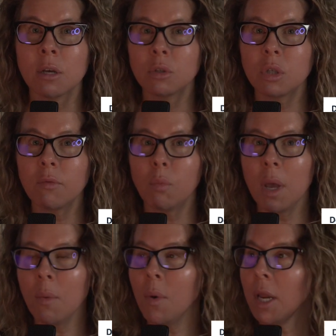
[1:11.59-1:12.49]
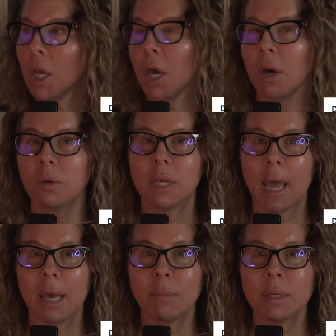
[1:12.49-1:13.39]
So if we want to go
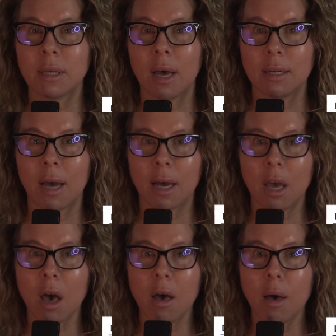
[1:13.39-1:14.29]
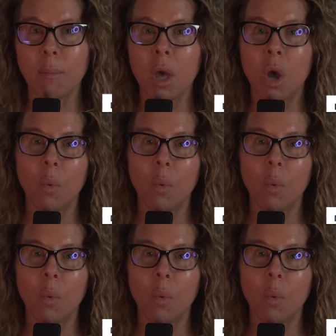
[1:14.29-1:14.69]
to Amazon.com,